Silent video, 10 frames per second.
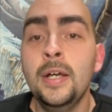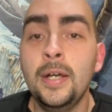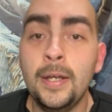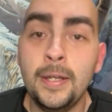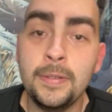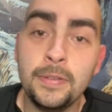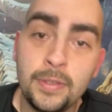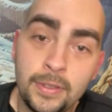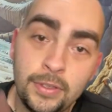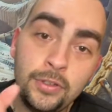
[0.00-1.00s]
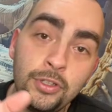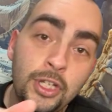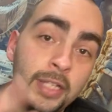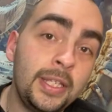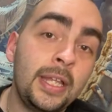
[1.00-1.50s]
You can
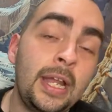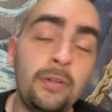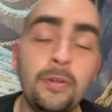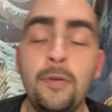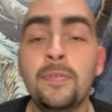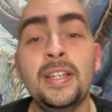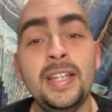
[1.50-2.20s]
check that out over at